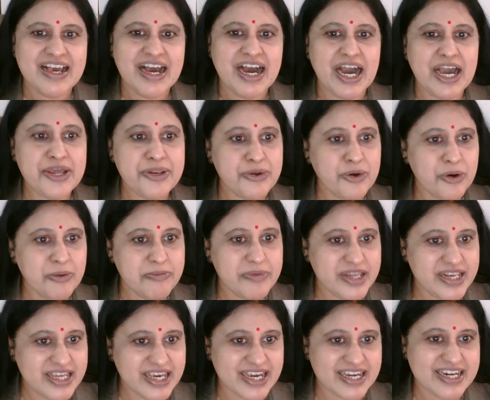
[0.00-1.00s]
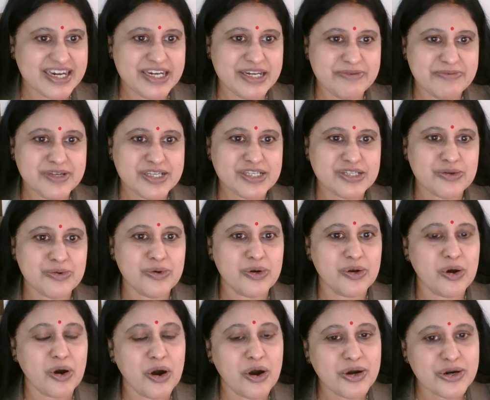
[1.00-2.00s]
I know many academics who
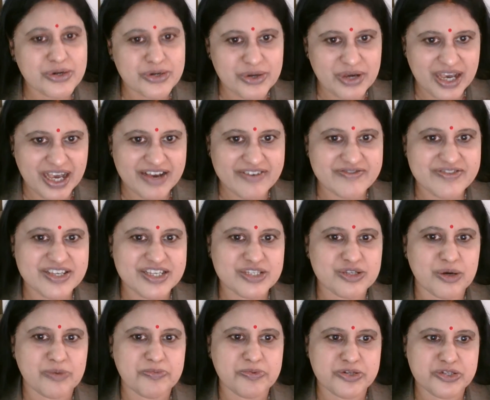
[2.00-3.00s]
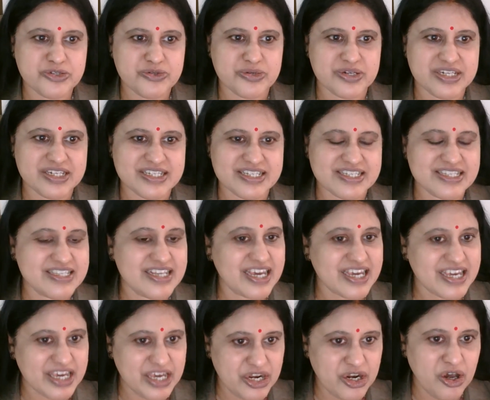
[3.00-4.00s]
long to have these opportunities. They
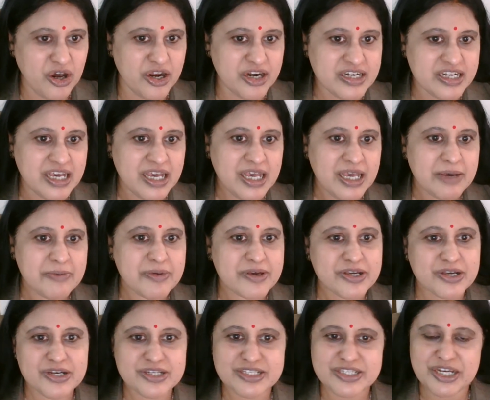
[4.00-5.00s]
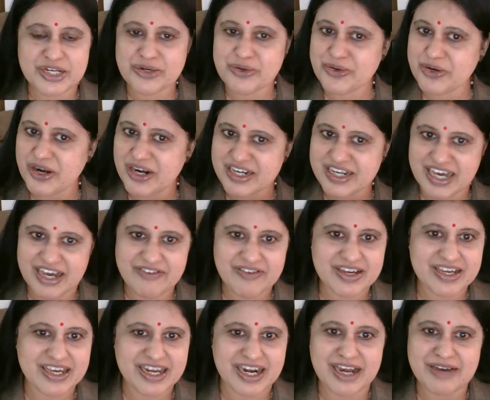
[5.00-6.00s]
cannot because they do not have a
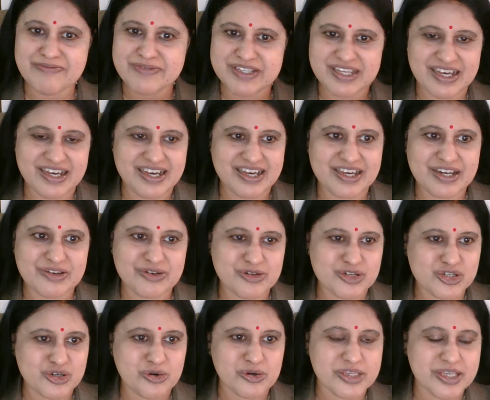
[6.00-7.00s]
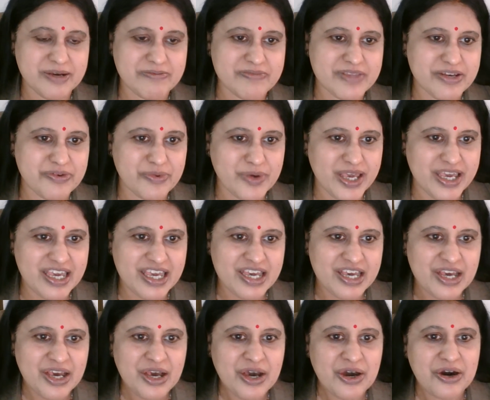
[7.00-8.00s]
Gram Sahayak to show them the way
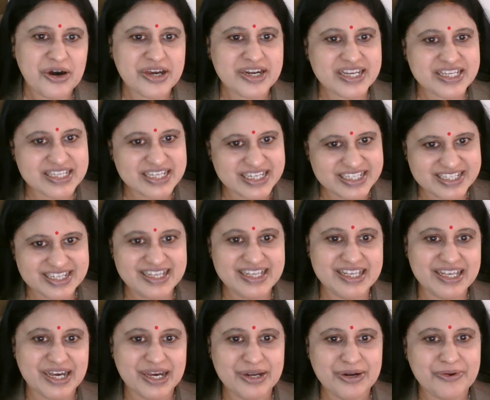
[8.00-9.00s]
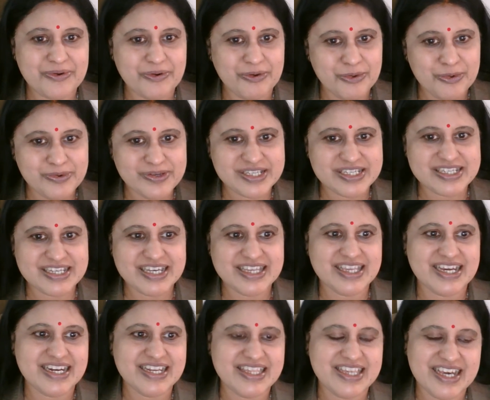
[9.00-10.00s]
or a Tasildar who will see
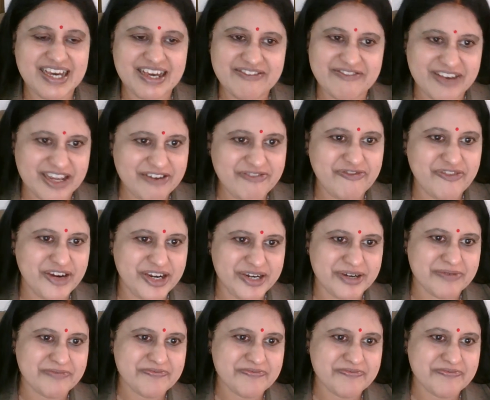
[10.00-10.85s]
that they are well fed.